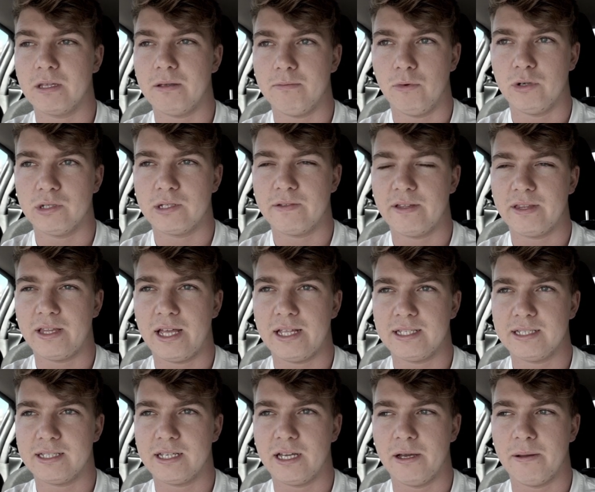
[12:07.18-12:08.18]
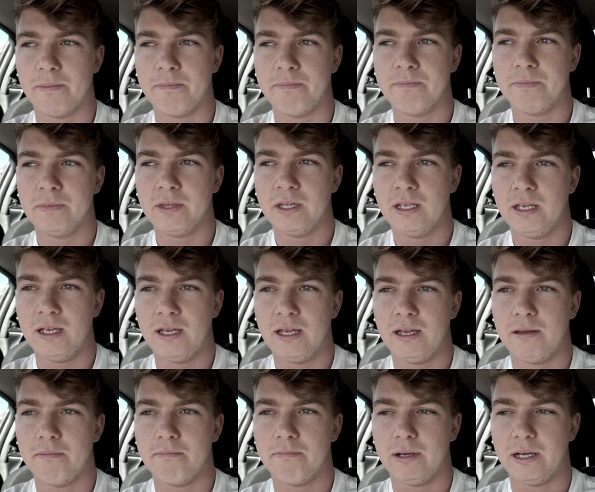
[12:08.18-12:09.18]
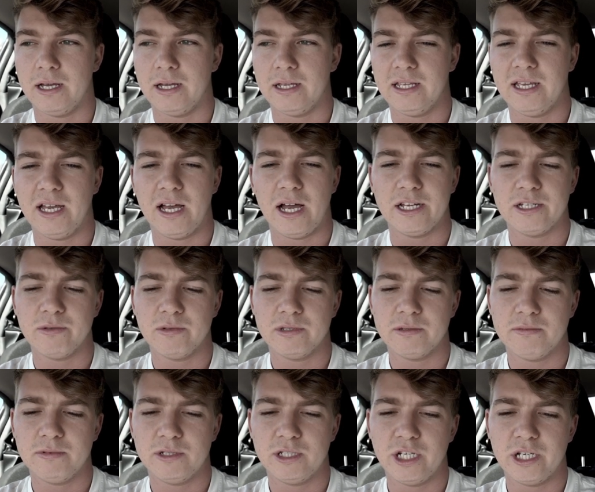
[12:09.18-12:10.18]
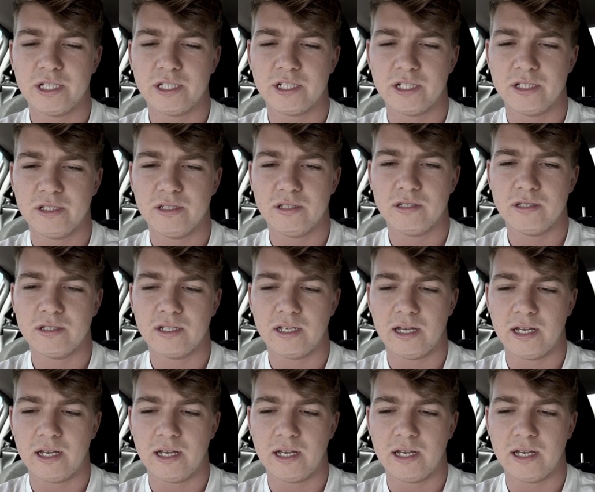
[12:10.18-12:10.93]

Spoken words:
More stuff like that to come. But yeah, I just want some suggestions.